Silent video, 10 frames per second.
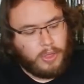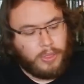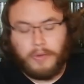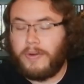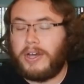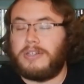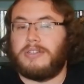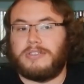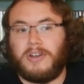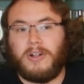The
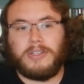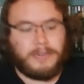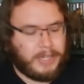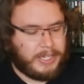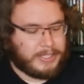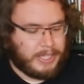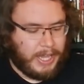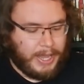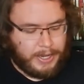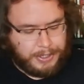Rutles, All You Need Is
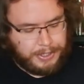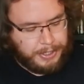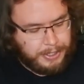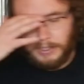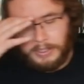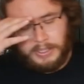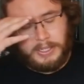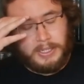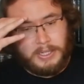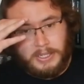Cash.
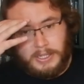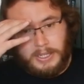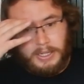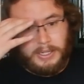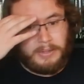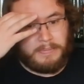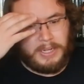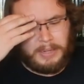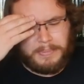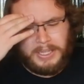
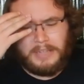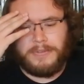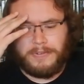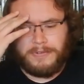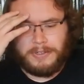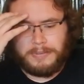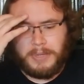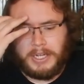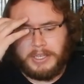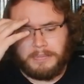I believe the first
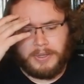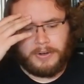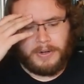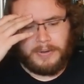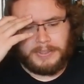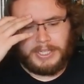mockumentary was